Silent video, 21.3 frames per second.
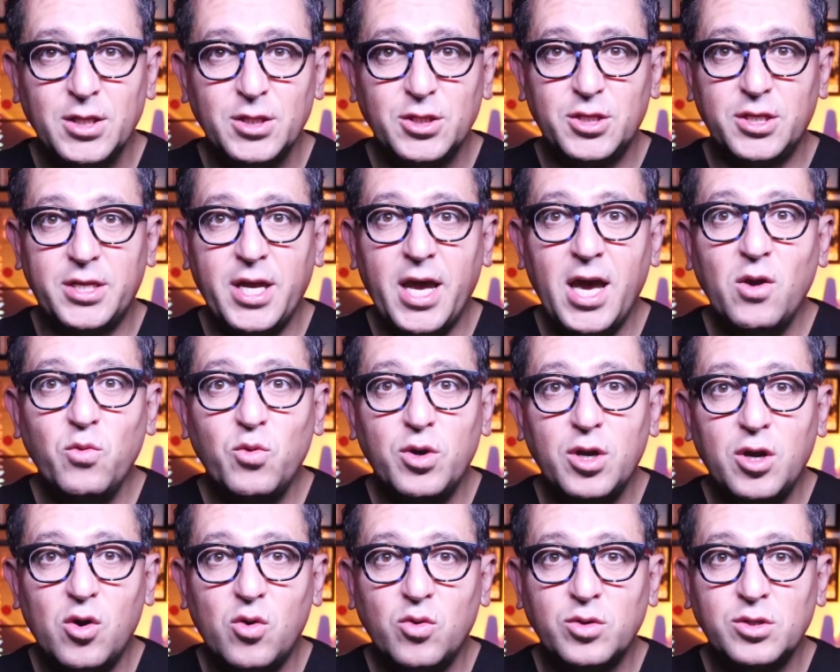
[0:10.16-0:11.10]
Today, we're
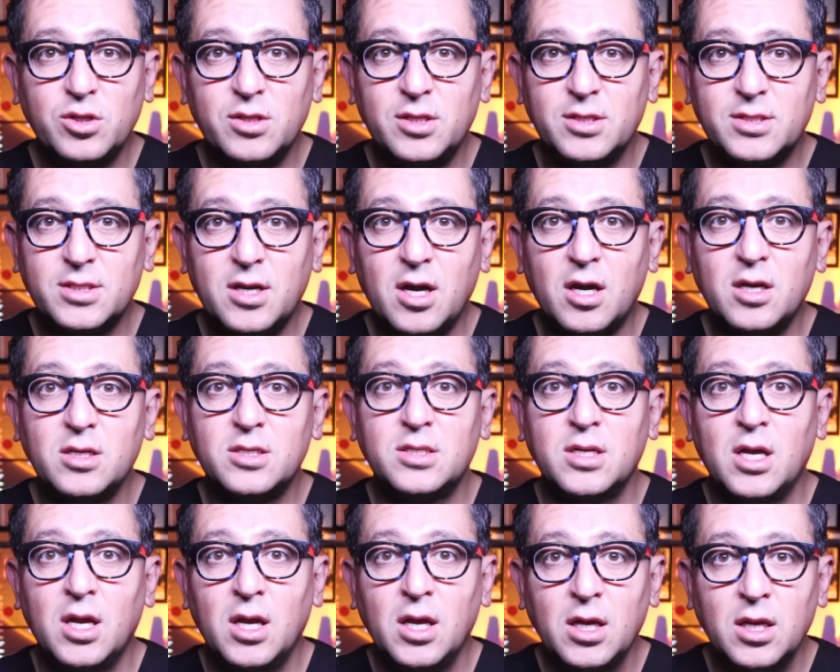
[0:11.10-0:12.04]
going to
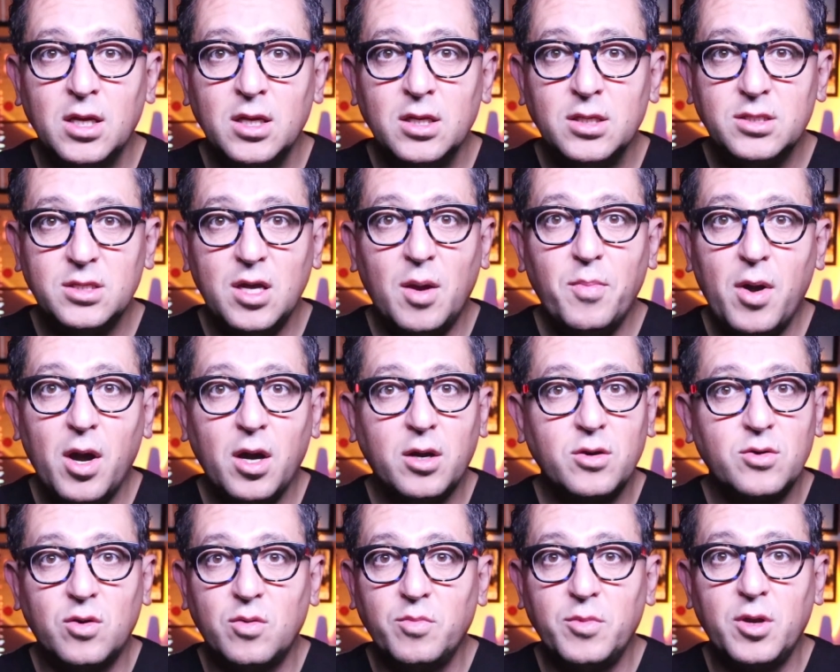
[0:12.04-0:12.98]
discuss
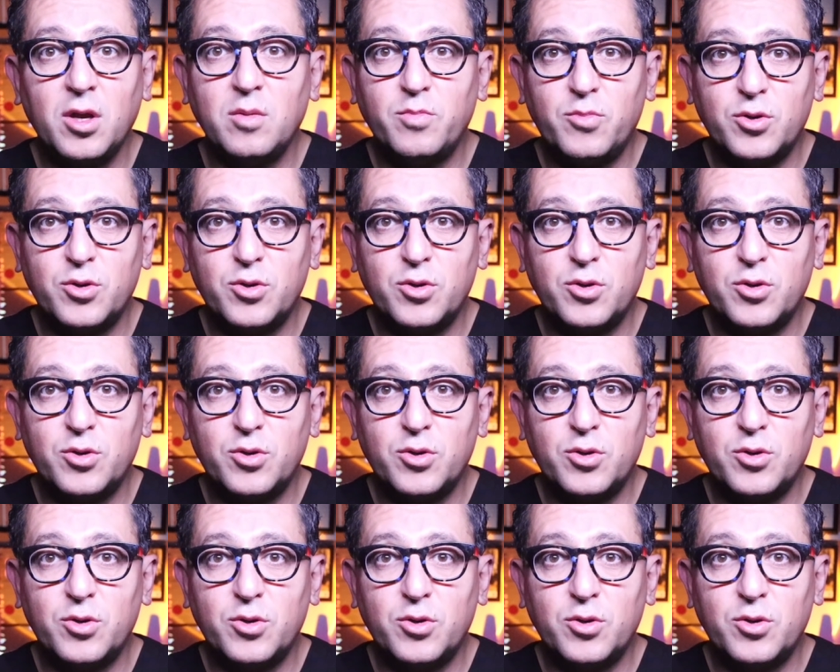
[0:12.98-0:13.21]
subacromial